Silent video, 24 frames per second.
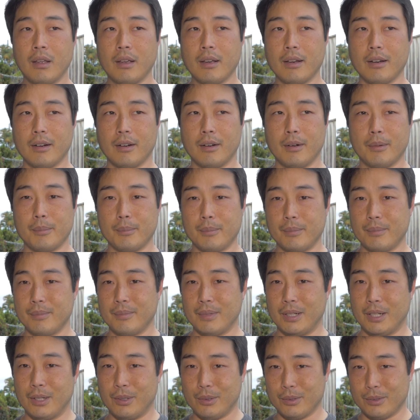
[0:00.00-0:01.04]

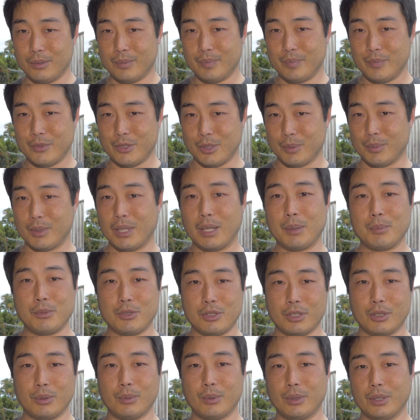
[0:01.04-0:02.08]
I'll sometimes
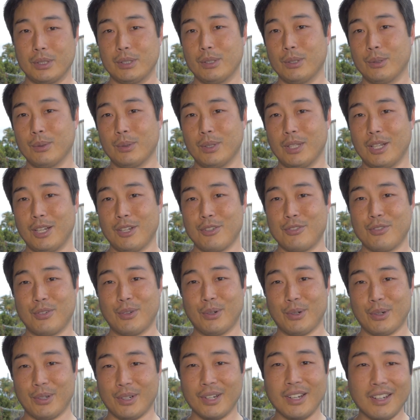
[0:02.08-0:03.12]
send one low left
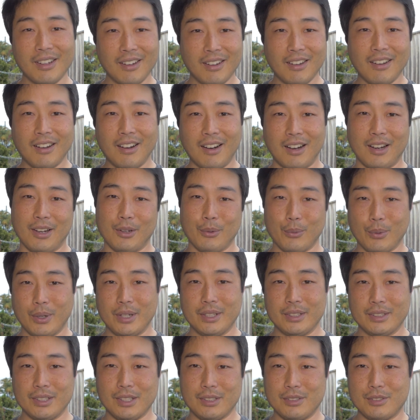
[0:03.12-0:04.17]
or high
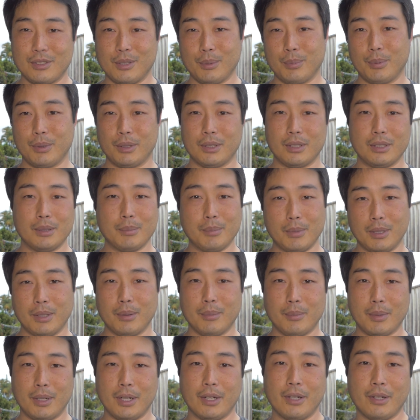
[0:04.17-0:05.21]
right. That's typically
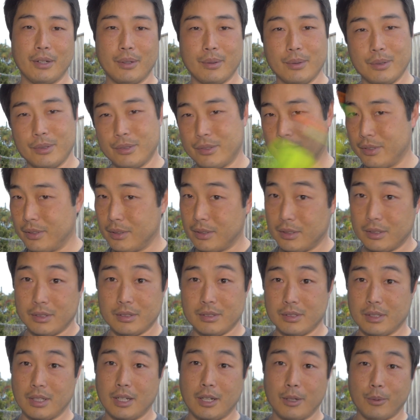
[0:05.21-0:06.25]
my errors and things
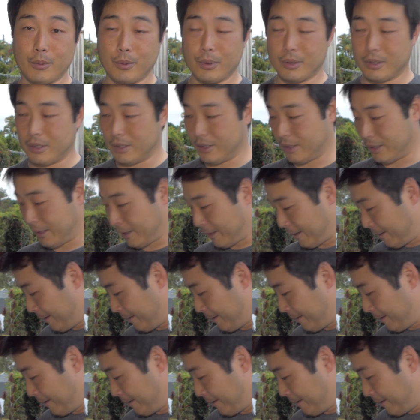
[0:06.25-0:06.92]
that I work on.